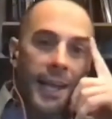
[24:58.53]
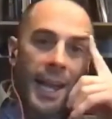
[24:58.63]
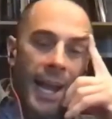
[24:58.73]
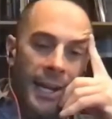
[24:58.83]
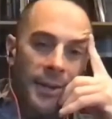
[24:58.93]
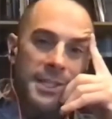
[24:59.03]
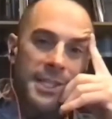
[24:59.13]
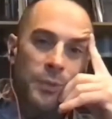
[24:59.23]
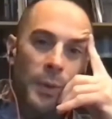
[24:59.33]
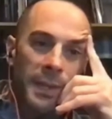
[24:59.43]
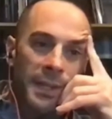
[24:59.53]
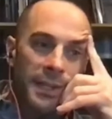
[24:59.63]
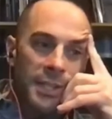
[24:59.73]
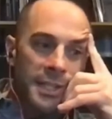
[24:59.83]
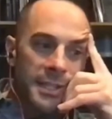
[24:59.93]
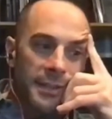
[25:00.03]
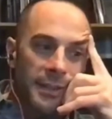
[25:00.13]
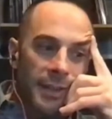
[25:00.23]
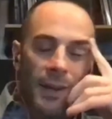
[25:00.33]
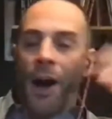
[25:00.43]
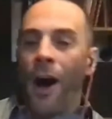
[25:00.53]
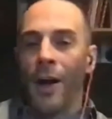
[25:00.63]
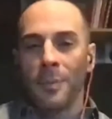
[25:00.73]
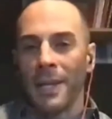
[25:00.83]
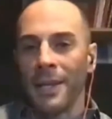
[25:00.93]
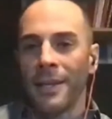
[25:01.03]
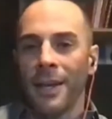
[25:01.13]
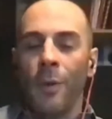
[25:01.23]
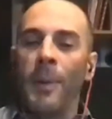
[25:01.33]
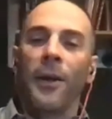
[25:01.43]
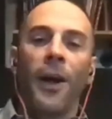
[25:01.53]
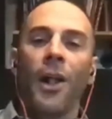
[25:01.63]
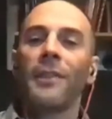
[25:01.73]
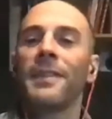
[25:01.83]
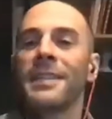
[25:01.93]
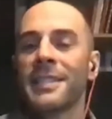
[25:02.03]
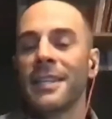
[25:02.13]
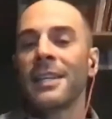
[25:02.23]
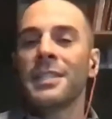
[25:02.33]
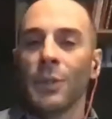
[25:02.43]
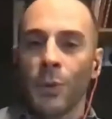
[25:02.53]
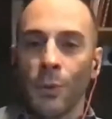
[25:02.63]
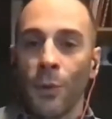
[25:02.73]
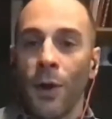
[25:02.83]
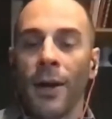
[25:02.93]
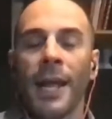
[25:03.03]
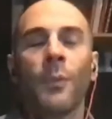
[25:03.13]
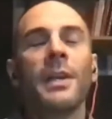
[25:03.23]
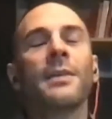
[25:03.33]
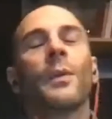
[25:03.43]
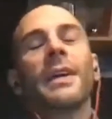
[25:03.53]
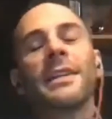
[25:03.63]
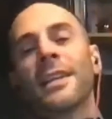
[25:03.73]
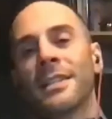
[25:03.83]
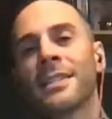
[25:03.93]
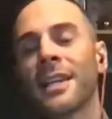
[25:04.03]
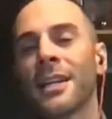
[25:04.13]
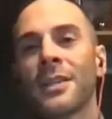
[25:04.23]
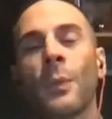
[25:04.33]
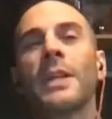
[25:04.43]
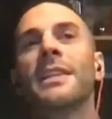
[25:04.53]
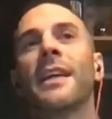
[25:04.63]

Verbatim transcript: And here's this woman just on me about all of these things that were wrong. And we, we had done such, we had done